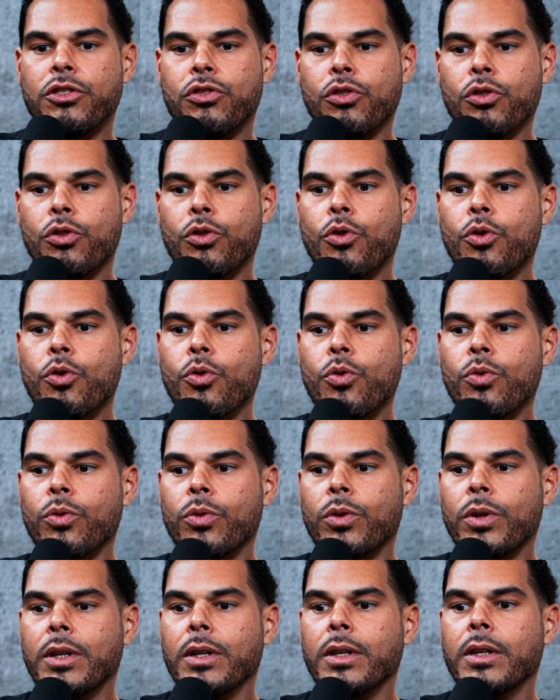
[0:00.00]
to
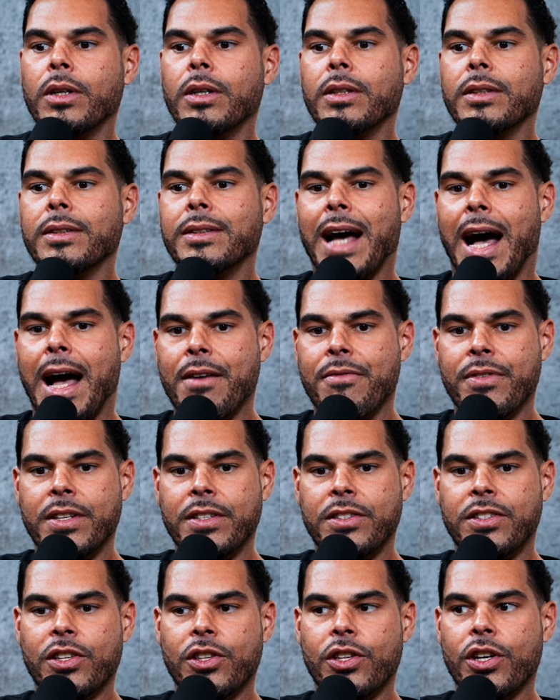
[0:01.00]
dive
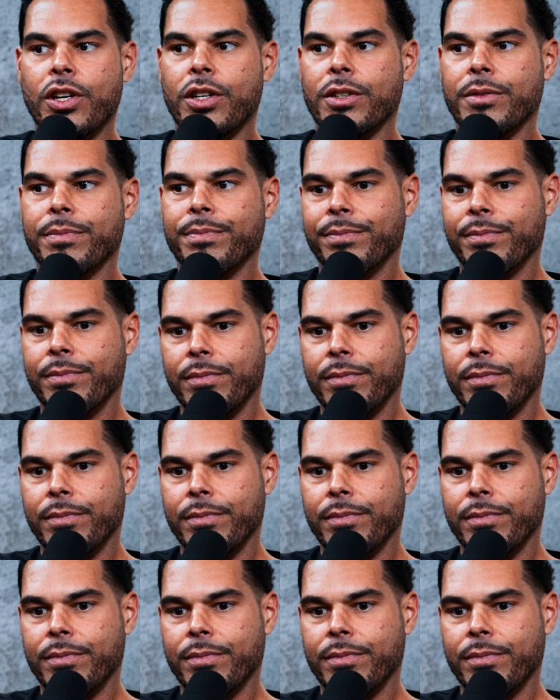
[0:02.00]
into the